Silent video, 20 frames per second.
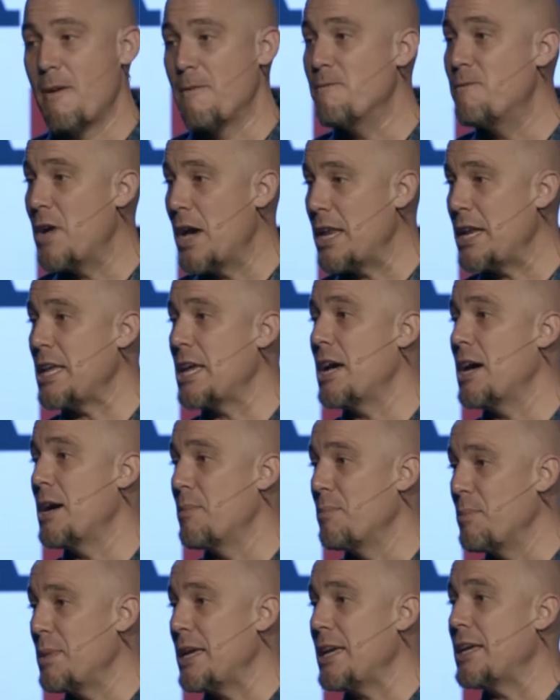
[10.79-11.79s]
Venia
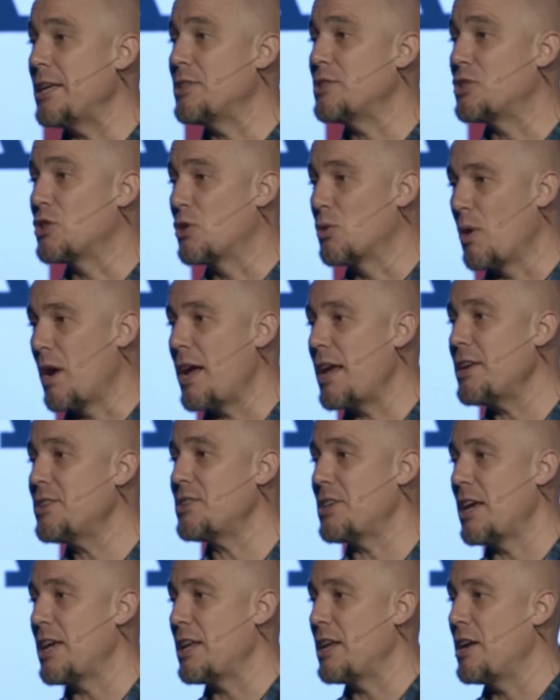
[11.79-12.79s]
means grace,
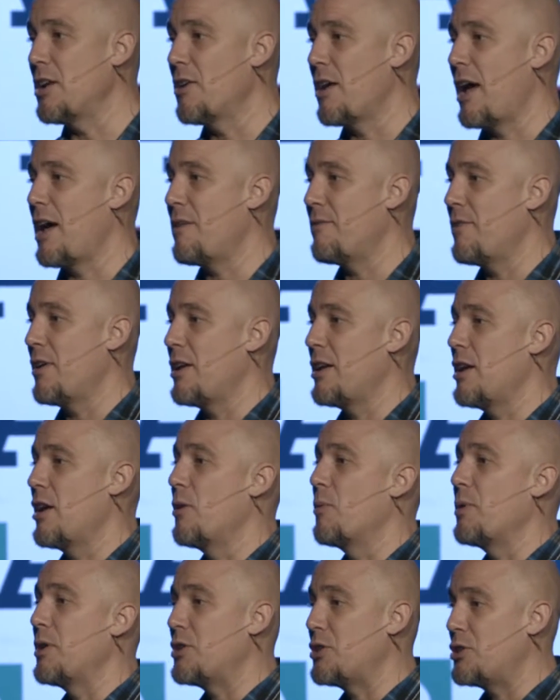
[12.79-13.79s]
and here at Venia,
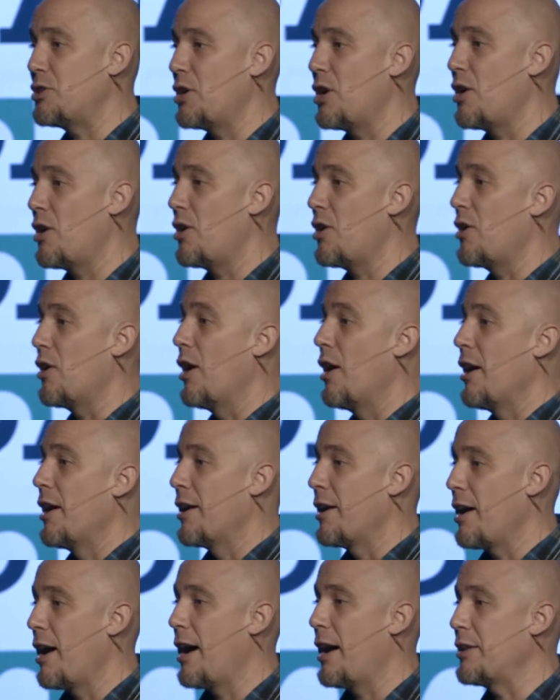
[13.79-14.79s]
we share
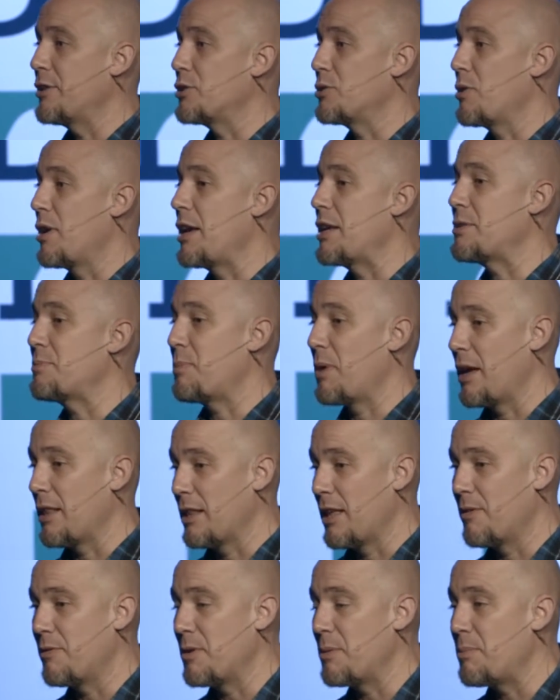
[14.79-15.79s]
God's grace by
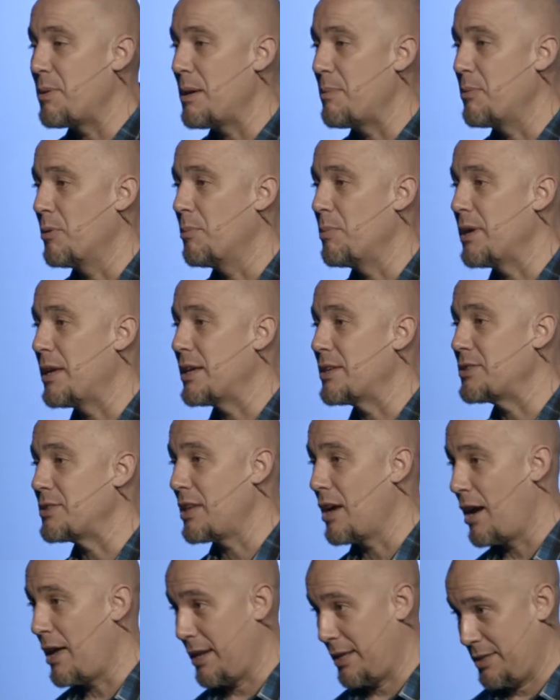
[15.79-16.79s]
loving people because
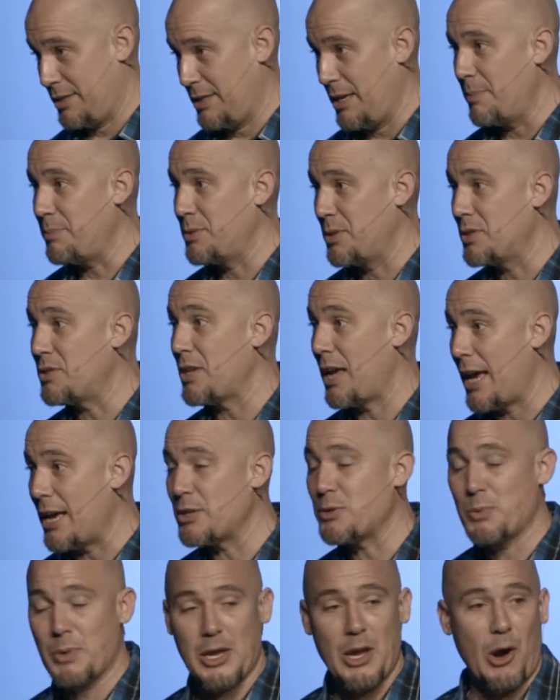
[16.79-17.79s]
God accepts us
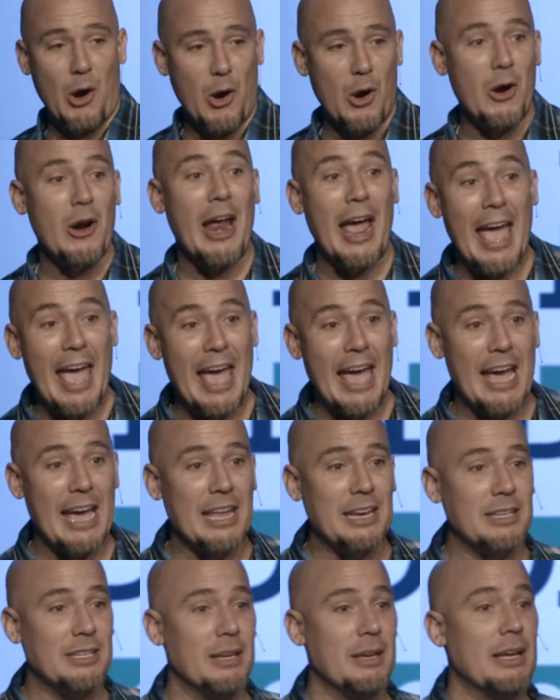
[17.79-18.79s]
as we are
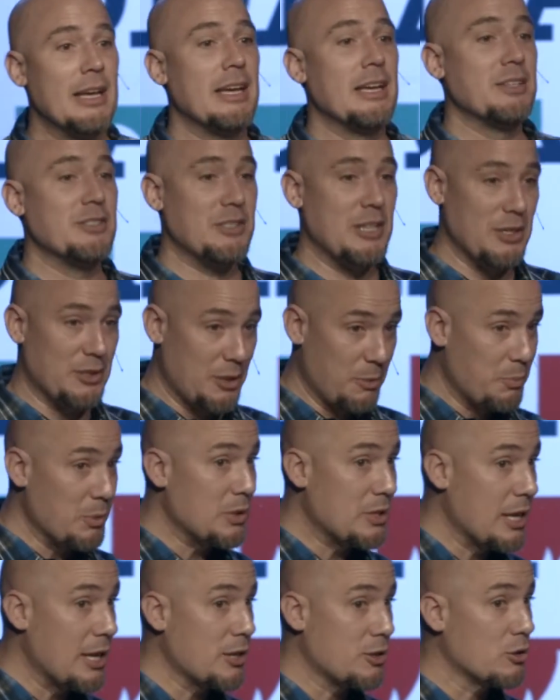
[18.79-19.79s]
and sees the
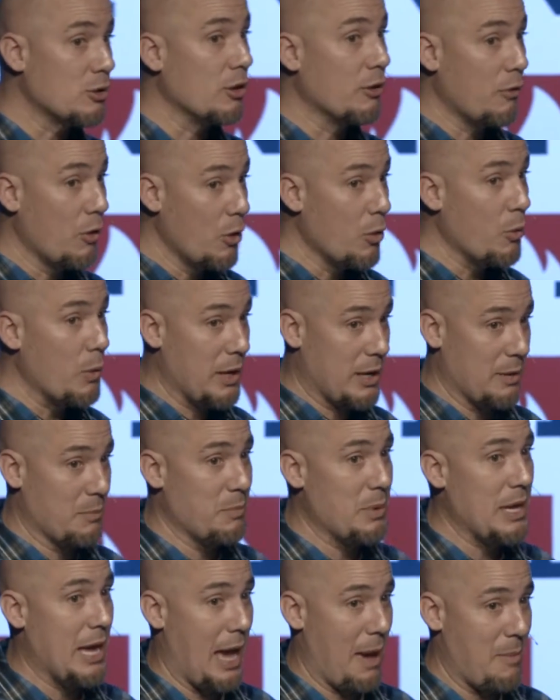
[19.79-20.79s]
potential of who we can
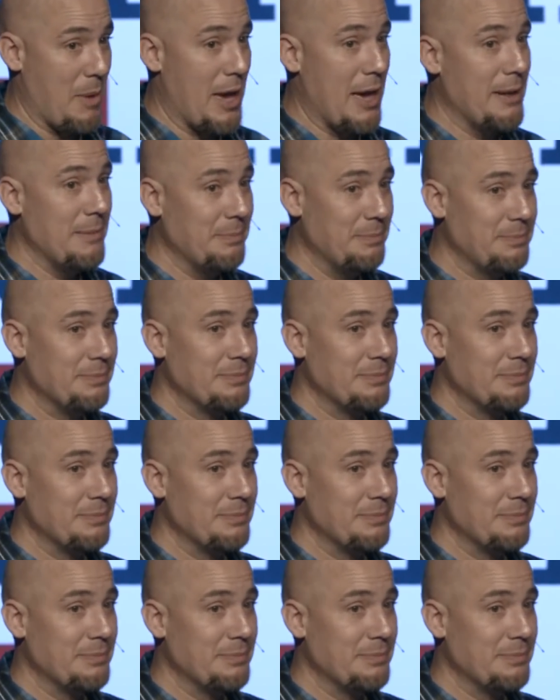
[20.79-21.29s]
be. Amen.